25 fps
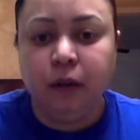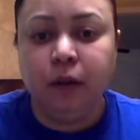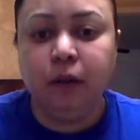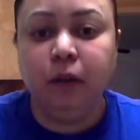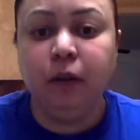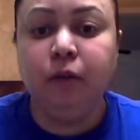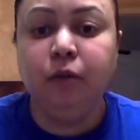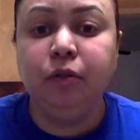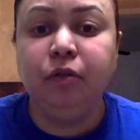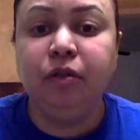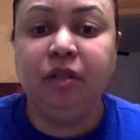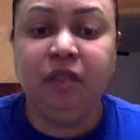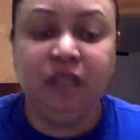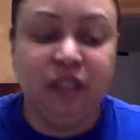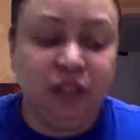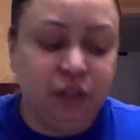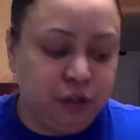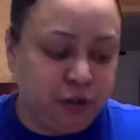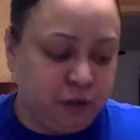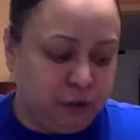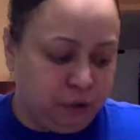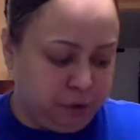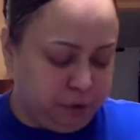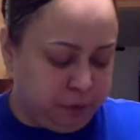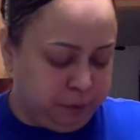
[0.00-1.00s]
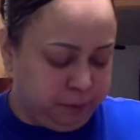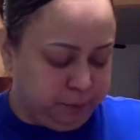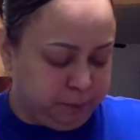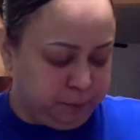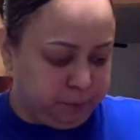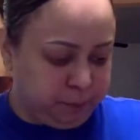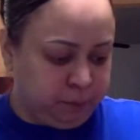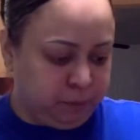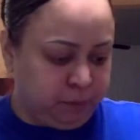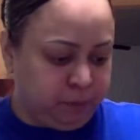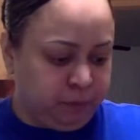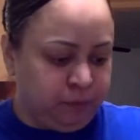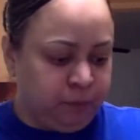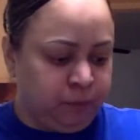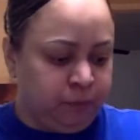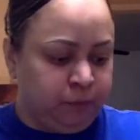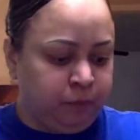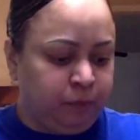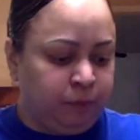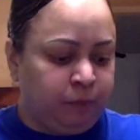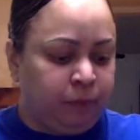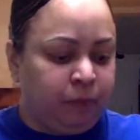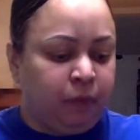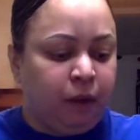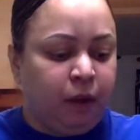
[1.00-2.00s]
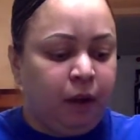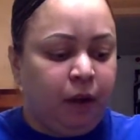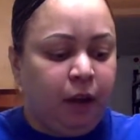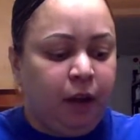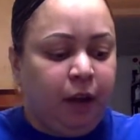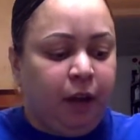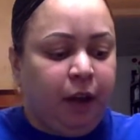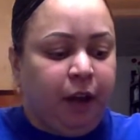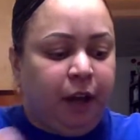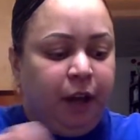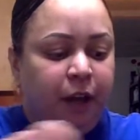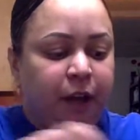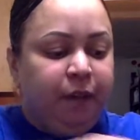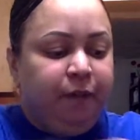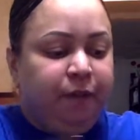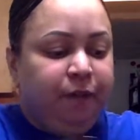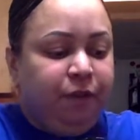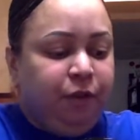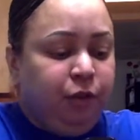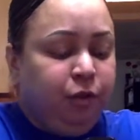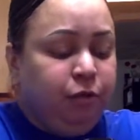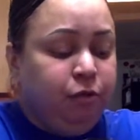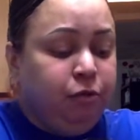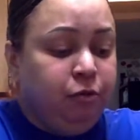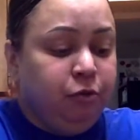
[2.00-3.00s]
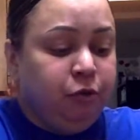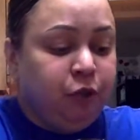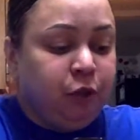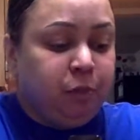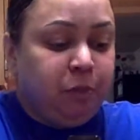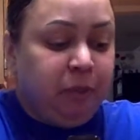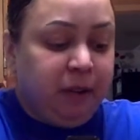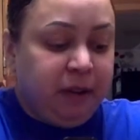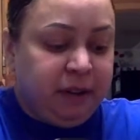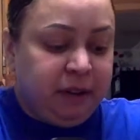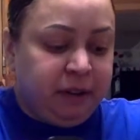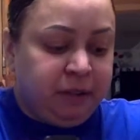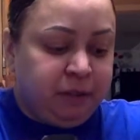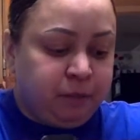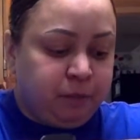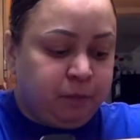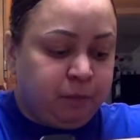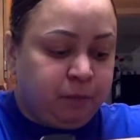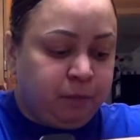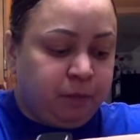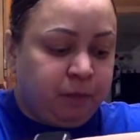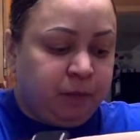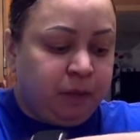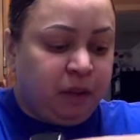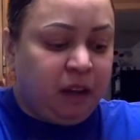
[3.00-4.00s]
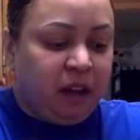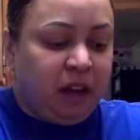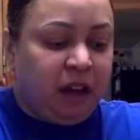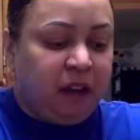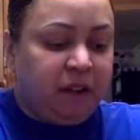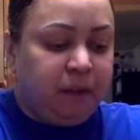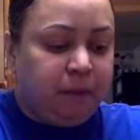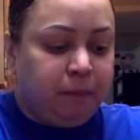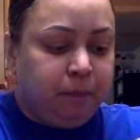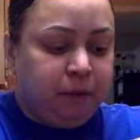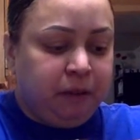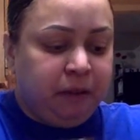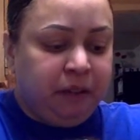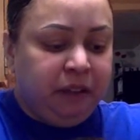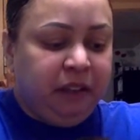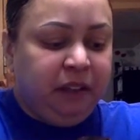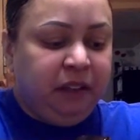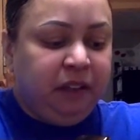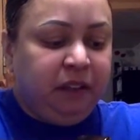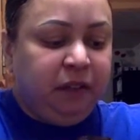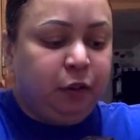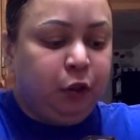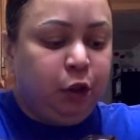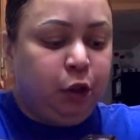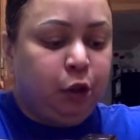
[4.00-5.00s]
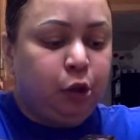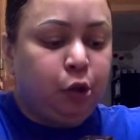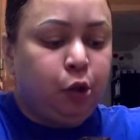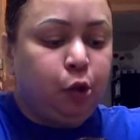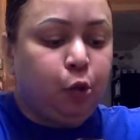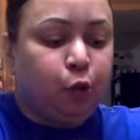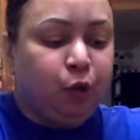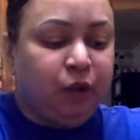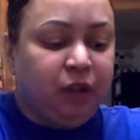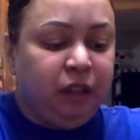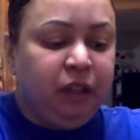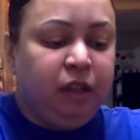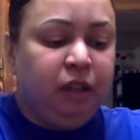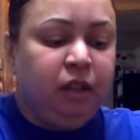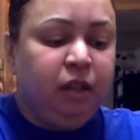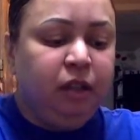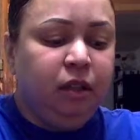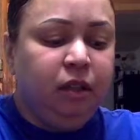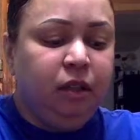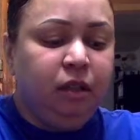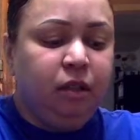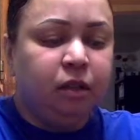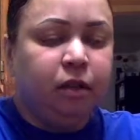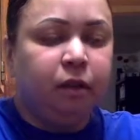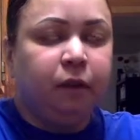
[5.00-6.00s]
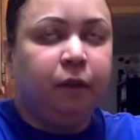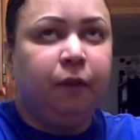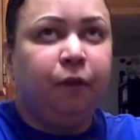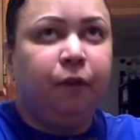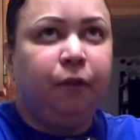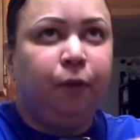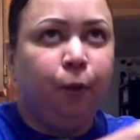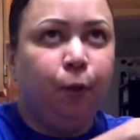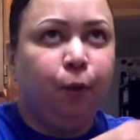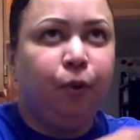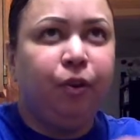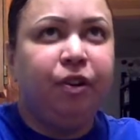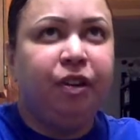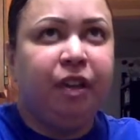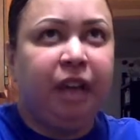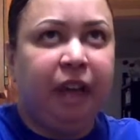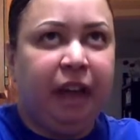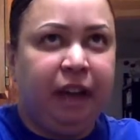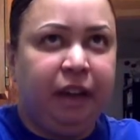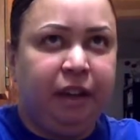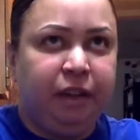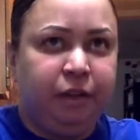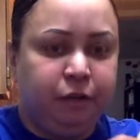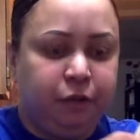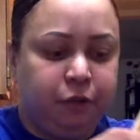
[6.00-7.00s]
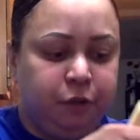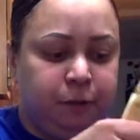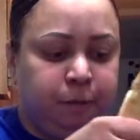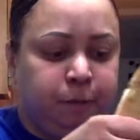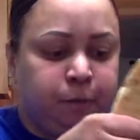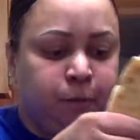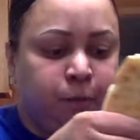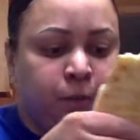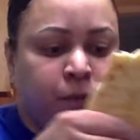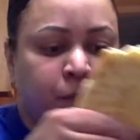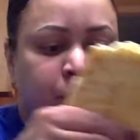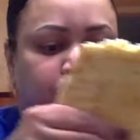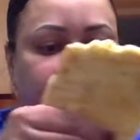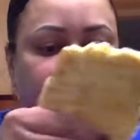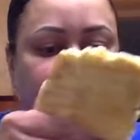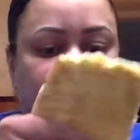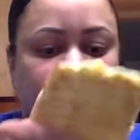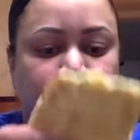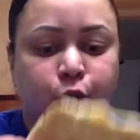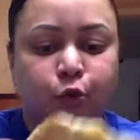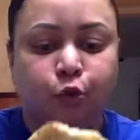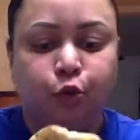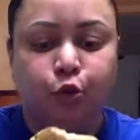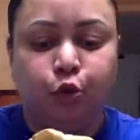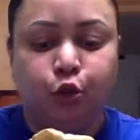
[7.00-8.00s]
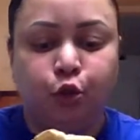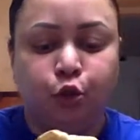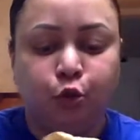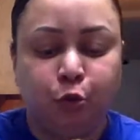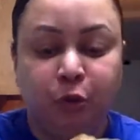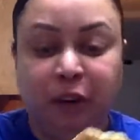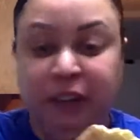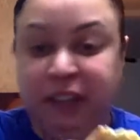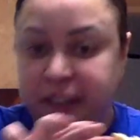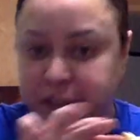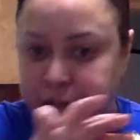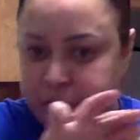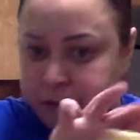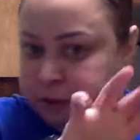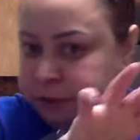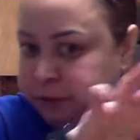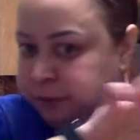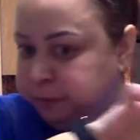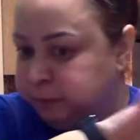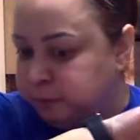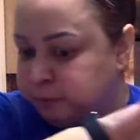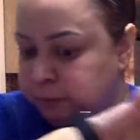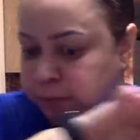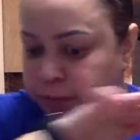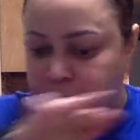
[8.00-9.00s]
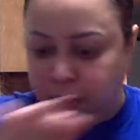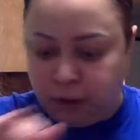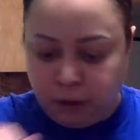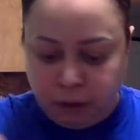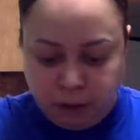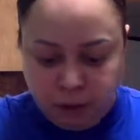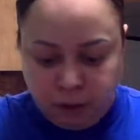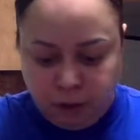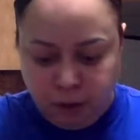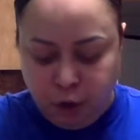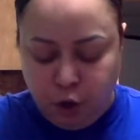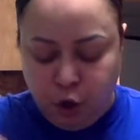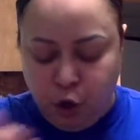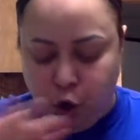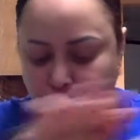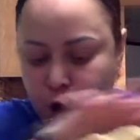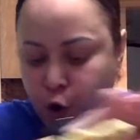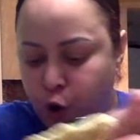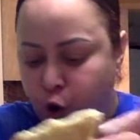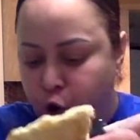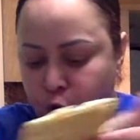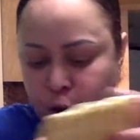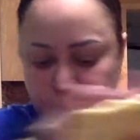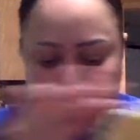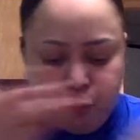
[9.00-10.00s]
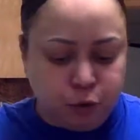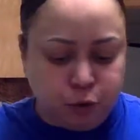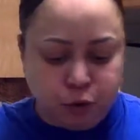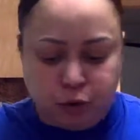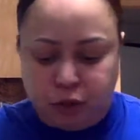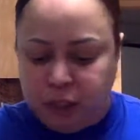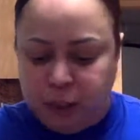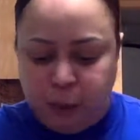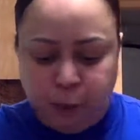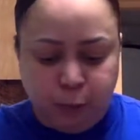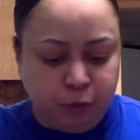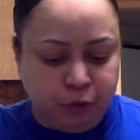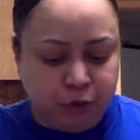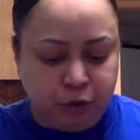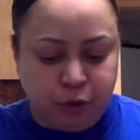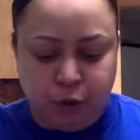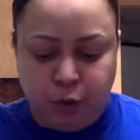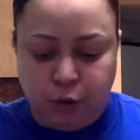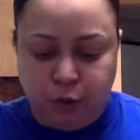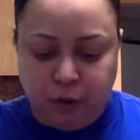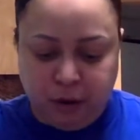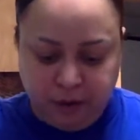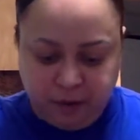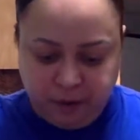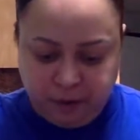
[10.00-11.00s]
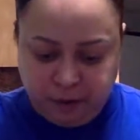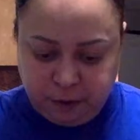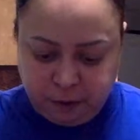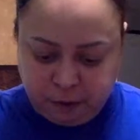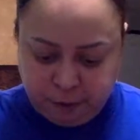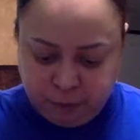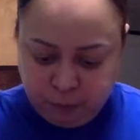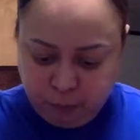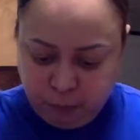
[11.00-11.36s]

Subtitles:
hallucinations. If you spend, I believe, 3 to 4 days straight, no sleep whatsoever,